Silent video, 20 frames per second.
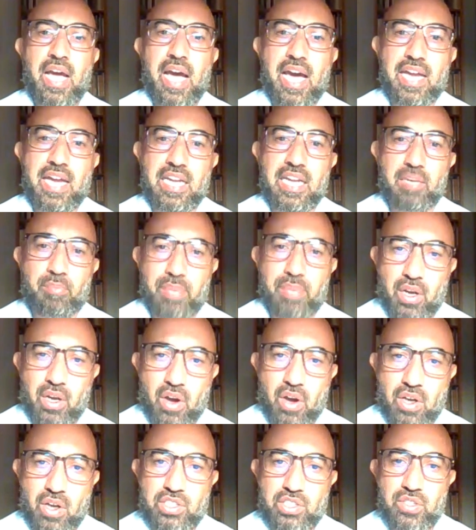and it
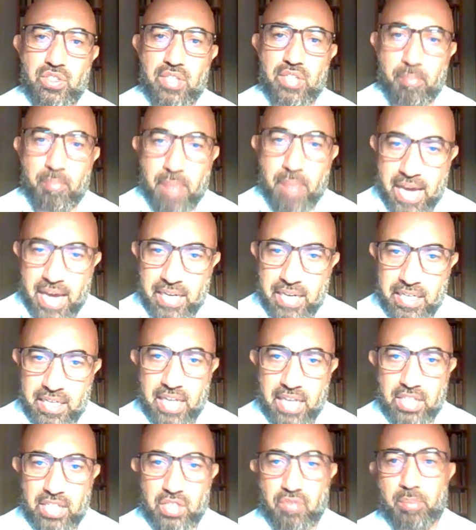belongs to the
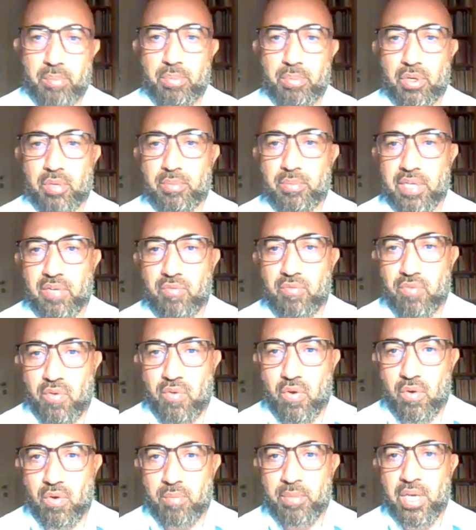mandate of the Permanent
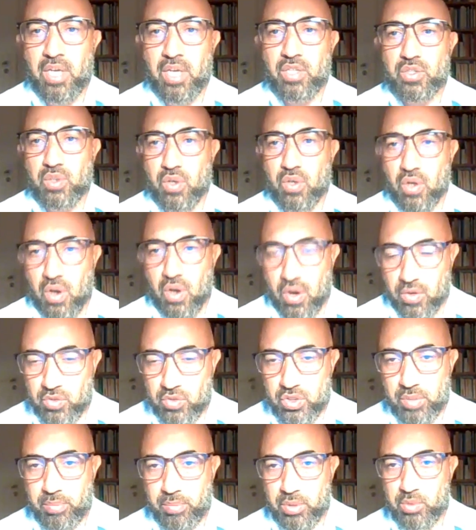Forum to
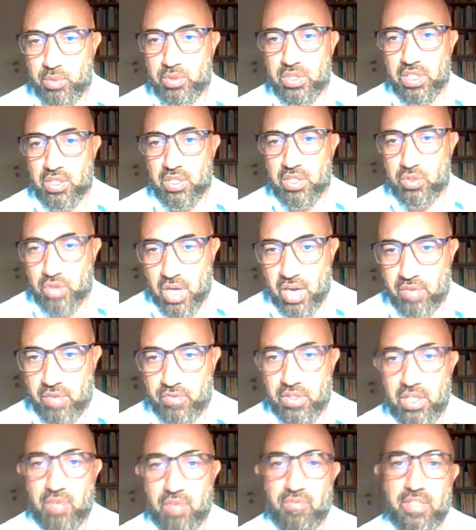contribute to the
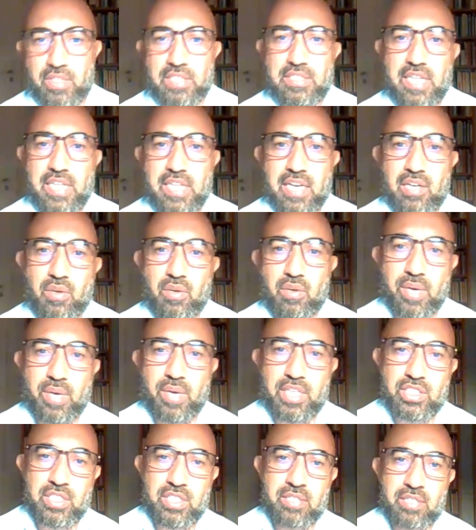drafting of this
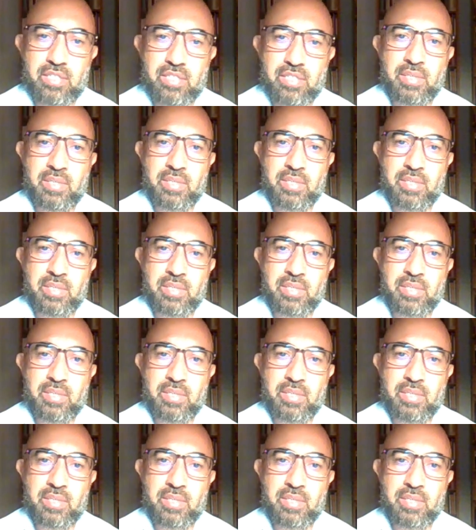declaration.